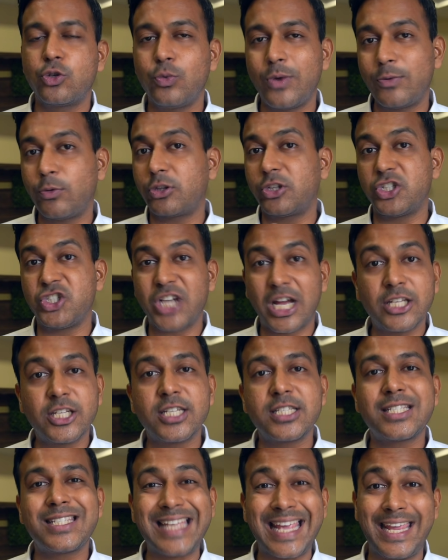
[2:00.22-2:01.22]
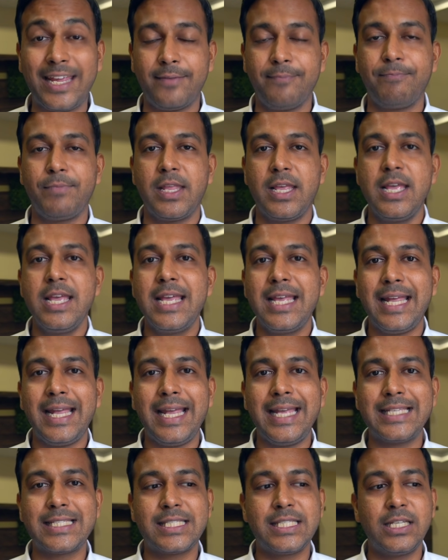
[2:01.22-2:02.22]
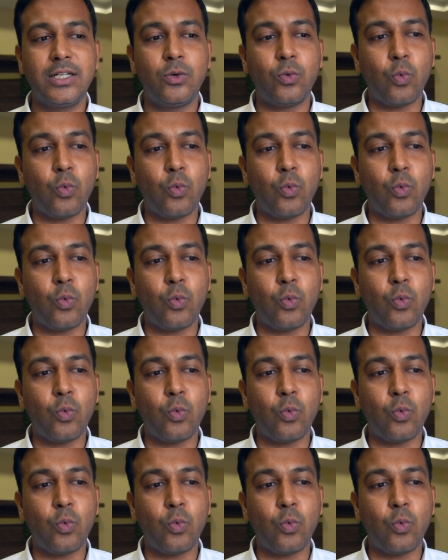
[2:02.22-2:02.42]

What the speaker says: do and what the judges say is the